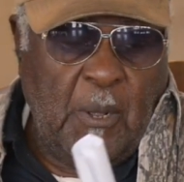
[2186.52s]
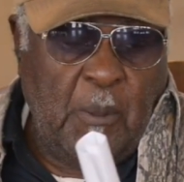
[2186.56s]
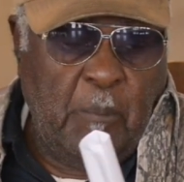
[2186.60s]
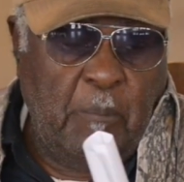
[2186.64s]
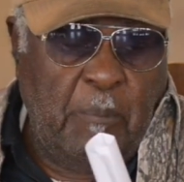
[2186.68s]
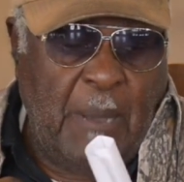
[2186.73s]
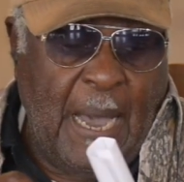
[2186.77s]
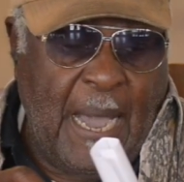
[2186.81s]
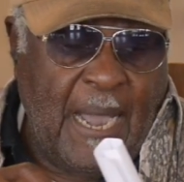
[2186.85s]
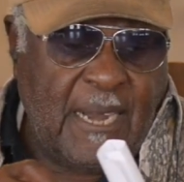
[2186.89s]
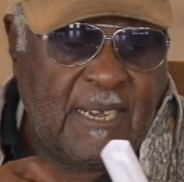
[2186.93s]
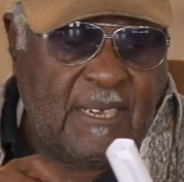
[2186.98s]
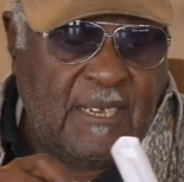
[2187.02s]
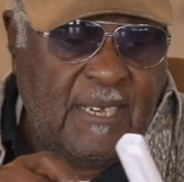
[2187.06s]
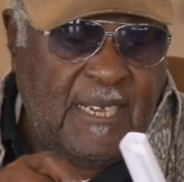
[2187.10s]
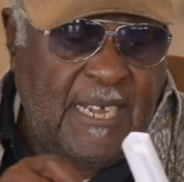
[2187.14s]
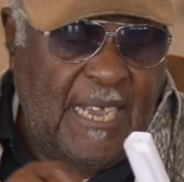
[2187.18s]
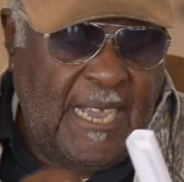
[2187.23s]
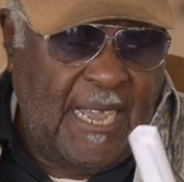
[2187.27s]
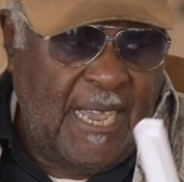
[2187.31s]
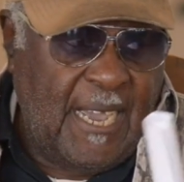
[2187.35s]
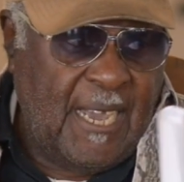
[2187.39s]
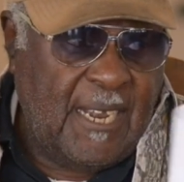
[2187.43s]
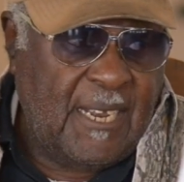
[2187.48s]
back
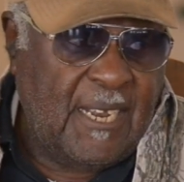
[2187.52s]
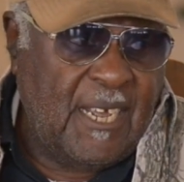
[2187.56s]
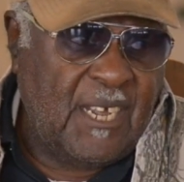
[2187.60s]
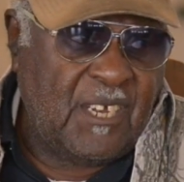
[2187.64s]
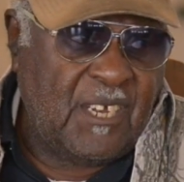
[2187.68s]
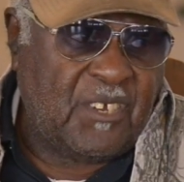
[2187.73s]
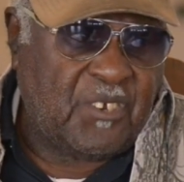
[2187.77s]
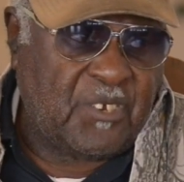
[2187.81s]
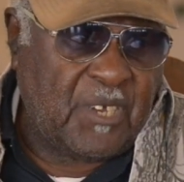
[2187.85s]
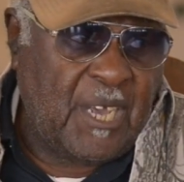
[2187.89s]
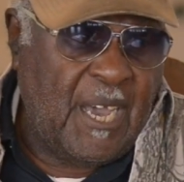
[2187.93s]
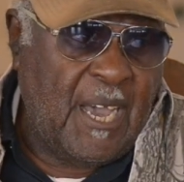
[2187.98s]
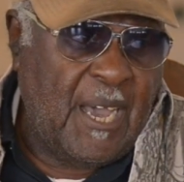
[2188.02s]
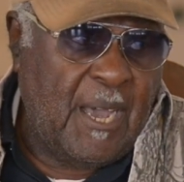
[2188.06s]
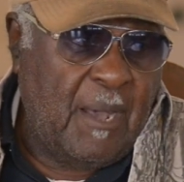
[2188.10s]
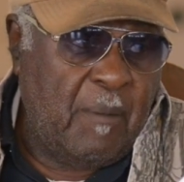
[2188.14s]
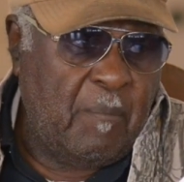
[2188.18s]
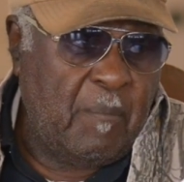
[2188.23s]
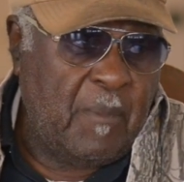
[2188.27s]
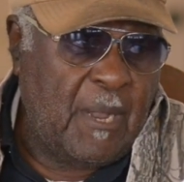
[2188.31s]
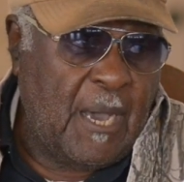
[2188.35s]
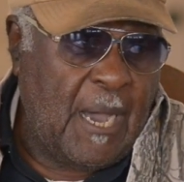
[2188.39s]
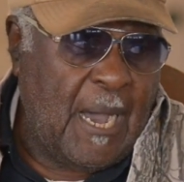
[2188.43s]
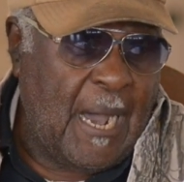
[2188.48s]
then they
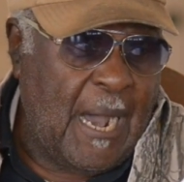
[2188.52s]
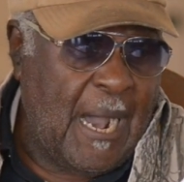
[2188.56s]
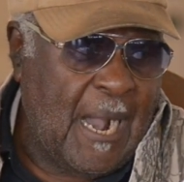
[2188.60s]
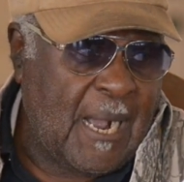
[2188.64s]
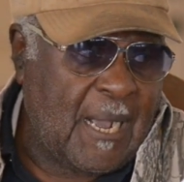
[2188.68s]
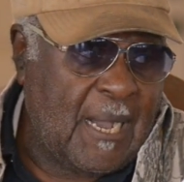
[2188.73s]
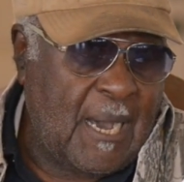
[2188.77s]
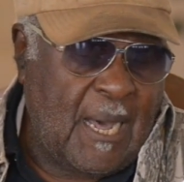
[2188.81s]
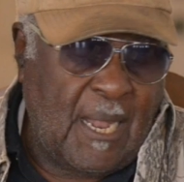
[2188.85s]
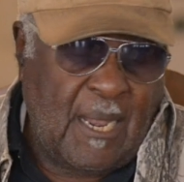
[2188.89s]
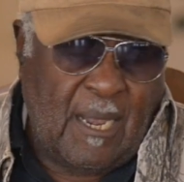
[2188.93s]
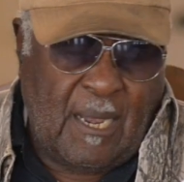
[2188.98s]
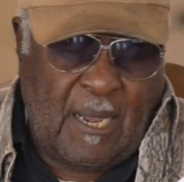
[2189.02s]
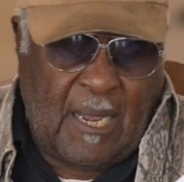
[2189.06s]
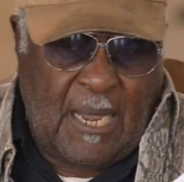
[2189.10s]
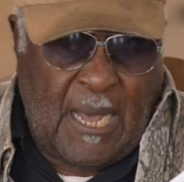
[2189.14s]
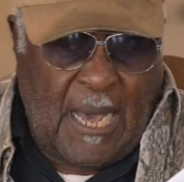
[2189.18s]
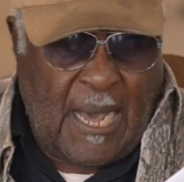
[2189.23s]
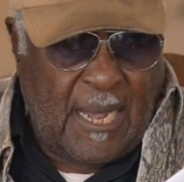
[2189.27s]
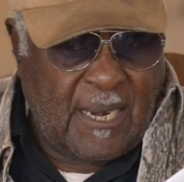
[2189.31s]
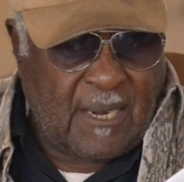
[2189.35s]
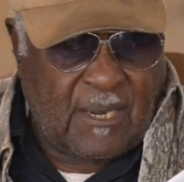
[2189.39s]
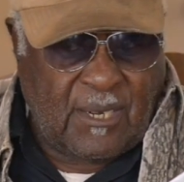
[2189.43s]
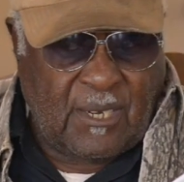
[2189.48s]
said, now I got a
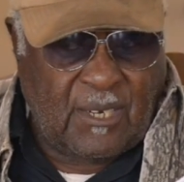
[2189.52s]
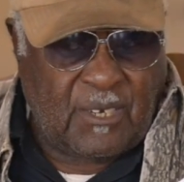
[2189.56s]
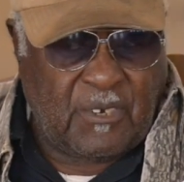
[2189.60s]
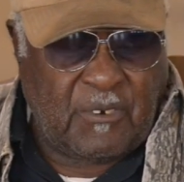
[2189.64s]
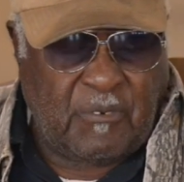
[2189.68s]
lot of this